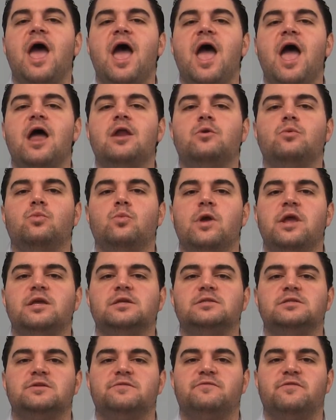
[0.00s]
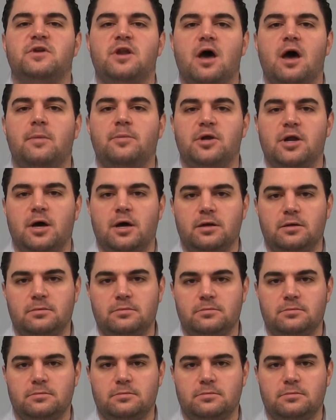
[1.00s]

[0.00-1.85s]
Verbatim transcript: ad waste phenomenon.